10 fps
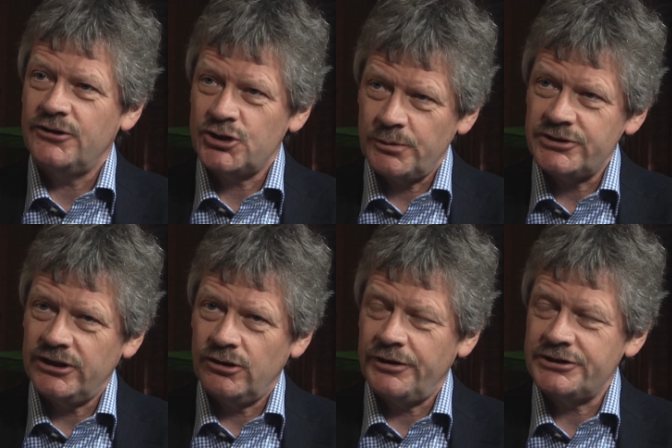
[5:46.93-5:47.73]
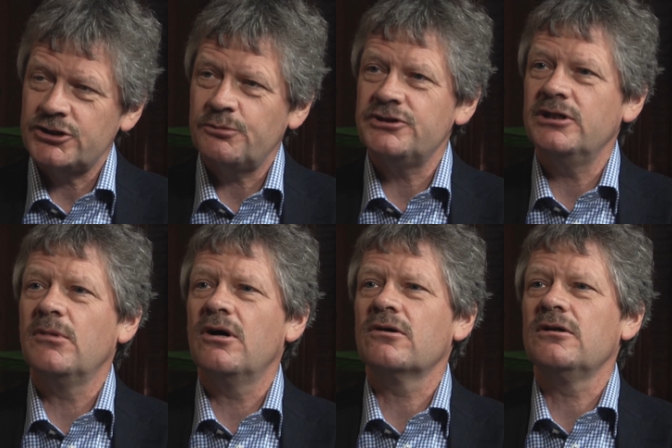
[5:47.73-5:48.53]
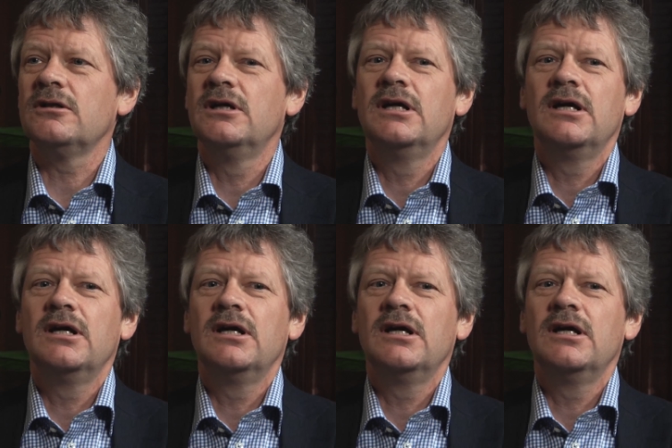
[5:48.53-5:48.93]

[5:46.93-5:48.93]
the switching, the heuristic switching model